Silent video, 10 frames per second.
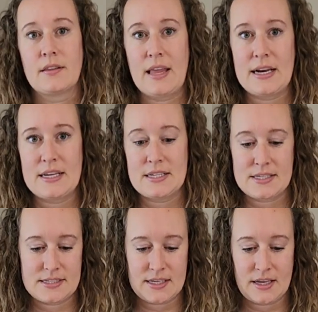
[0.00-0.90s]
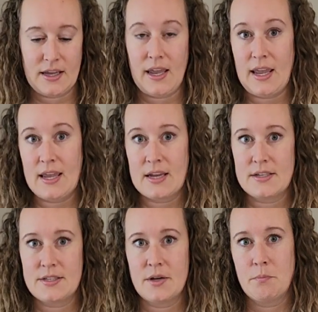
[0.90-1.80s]
lettuce,
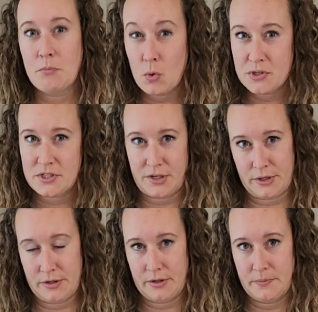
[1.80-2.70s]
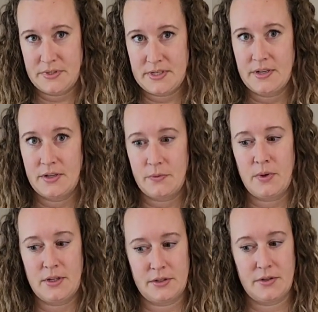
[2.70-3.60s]
and most herbs.
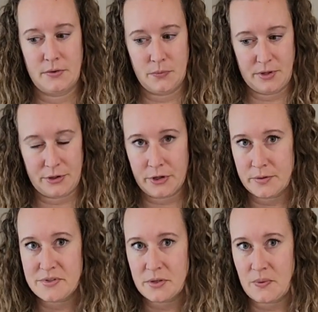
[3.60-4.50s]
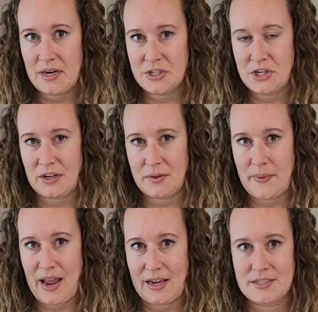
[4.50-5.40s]
Well, with herbs, you'll want to check the
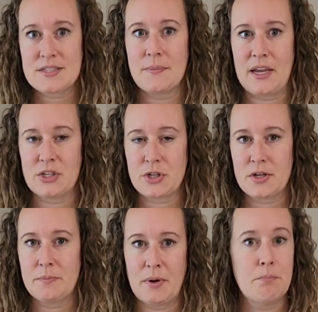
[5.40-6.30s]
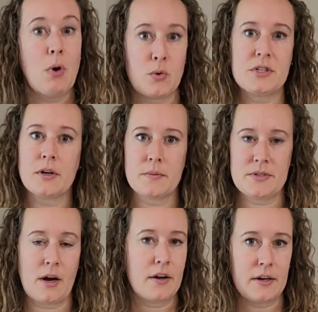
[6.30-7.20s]
packs to make sure, but most herbs
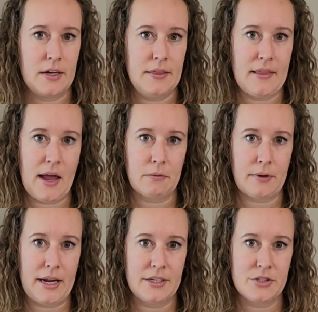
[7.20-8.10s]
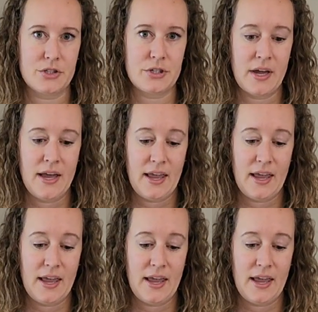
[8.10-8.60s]
are in that range.